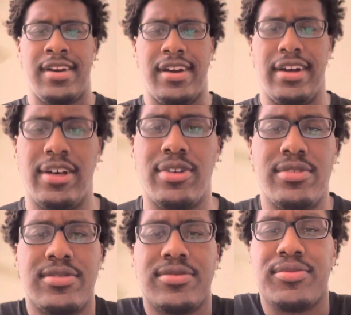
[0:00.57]
Hello,
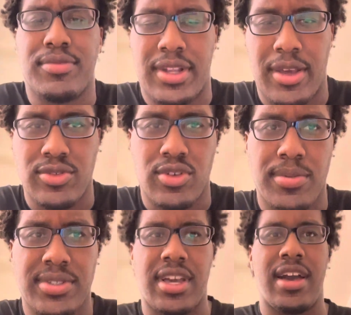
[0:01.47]
my name is
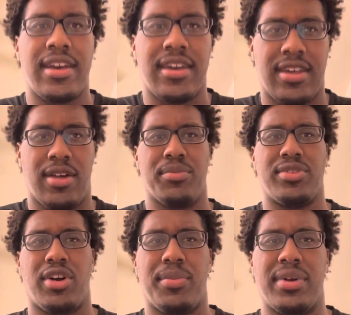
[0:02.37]
Robert Scott, and I'm going to be
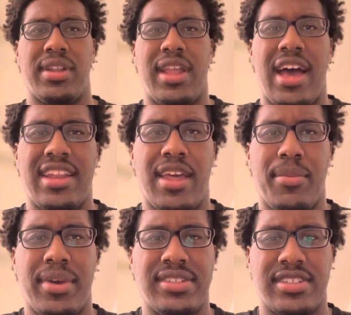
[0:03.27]
talking about the
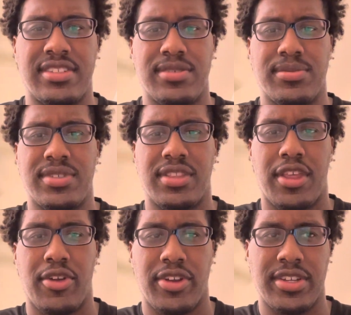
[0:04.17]
dynamic systems and
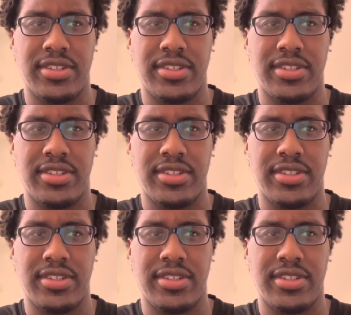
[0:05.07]
theory.